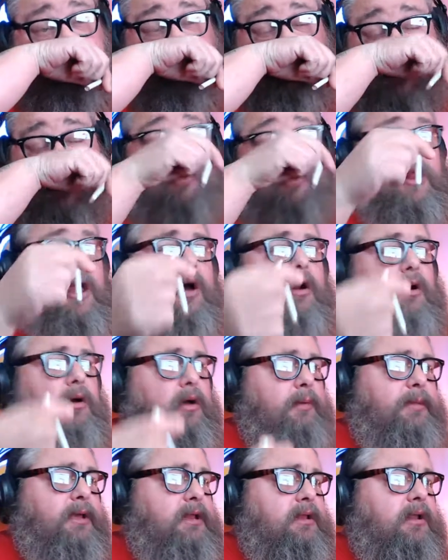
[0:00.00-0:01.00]
No,
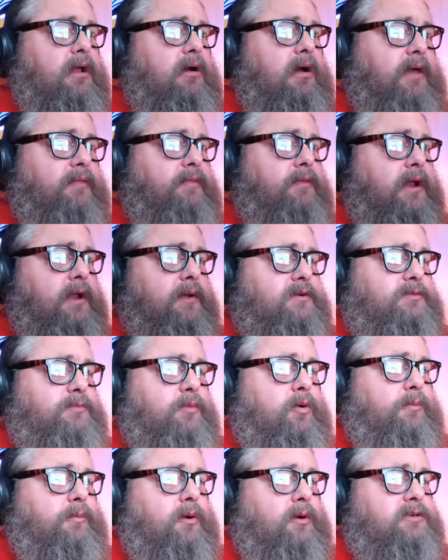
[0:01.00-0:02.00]
I thought he was
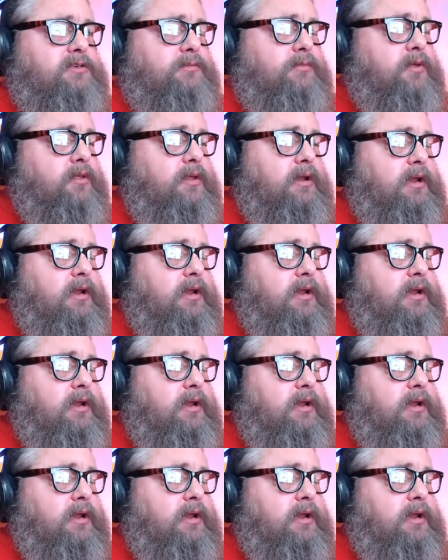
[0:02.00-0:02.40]
more personable